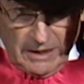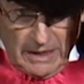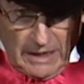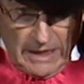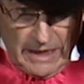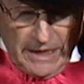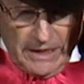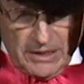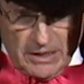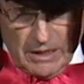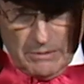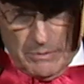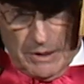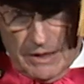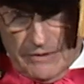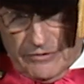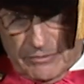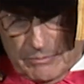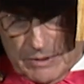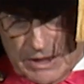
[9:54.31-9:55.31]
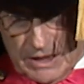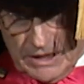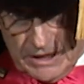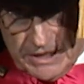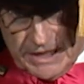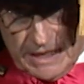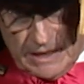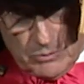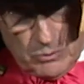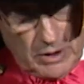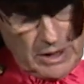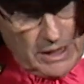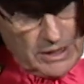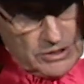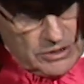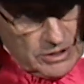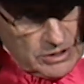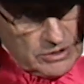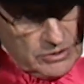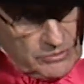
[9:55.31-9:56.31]
I had come here from CCNY
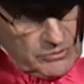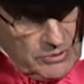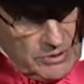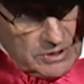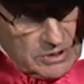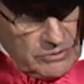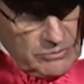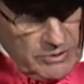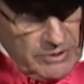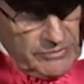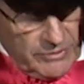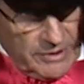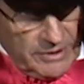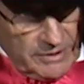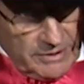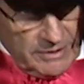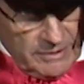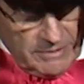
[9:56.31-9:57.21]
just across the river